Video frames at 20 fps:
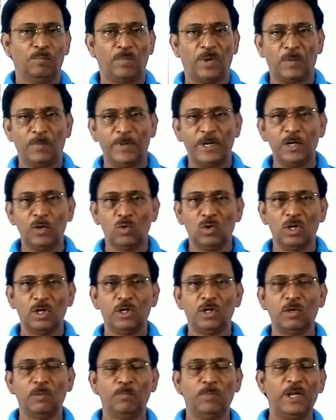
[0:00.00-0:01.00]

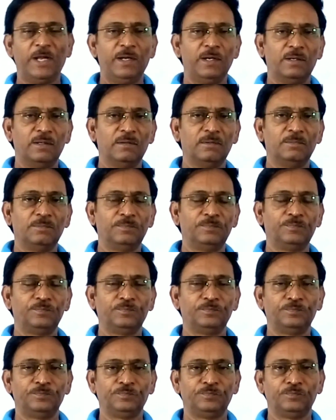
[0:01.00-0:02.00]
perpendicular to the plane
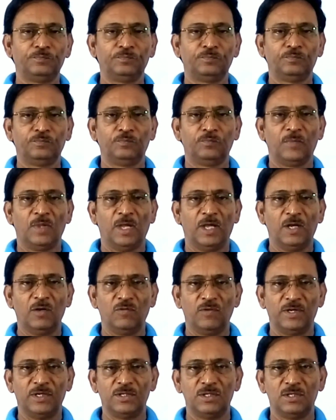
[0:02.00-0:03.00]

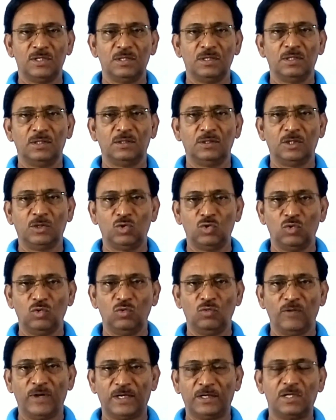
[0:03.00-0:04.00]
in which the
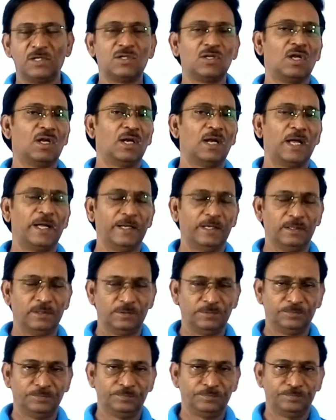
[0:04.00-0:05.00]
two vectors are lying.
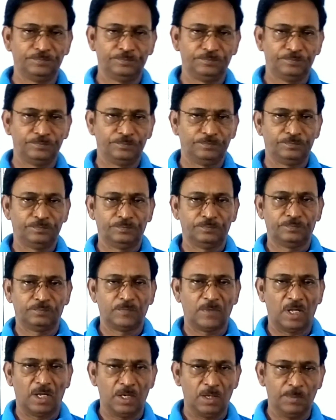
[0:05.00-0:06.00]

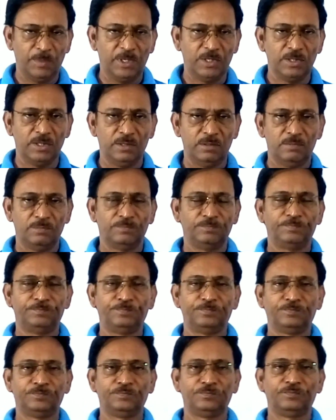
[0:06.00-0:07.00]
I repeat it.
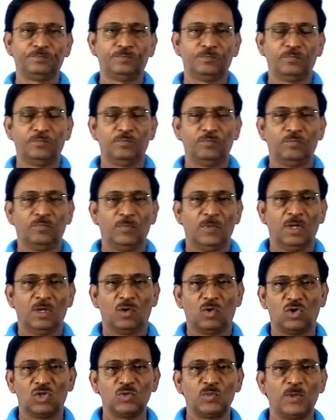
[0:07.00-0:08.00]

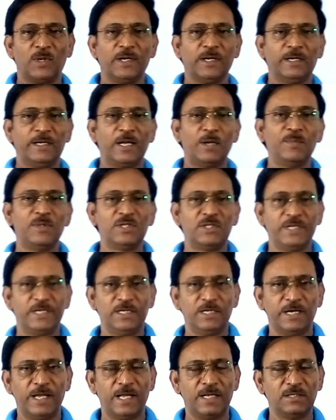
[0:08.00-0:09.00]
Cross product can be
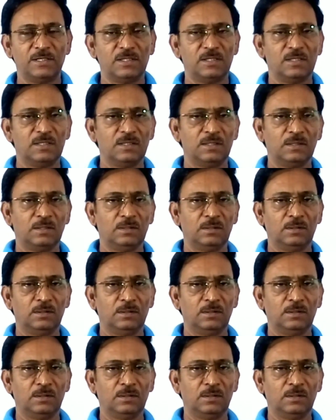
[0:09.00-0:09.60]
stated as